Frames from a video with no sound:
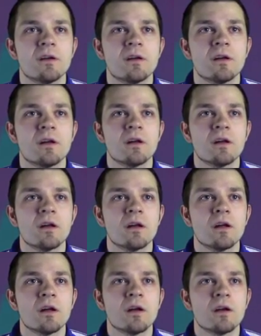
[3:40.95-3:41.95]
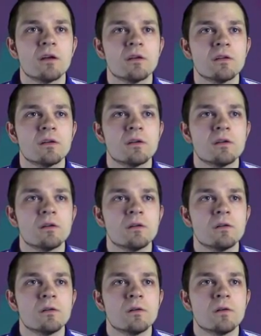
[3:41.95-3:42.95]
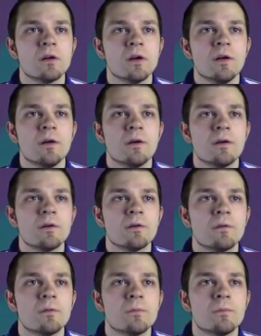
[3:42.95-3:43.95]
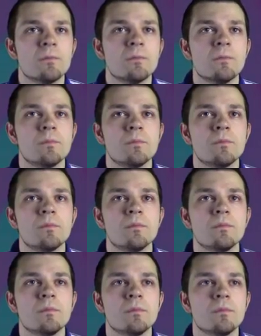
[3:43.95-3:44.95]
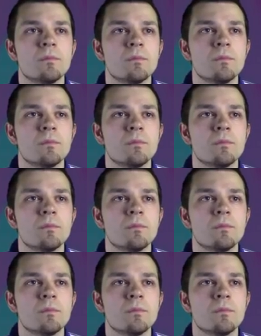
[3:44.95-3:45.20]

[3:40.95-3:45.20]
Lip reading: Nobody speaks.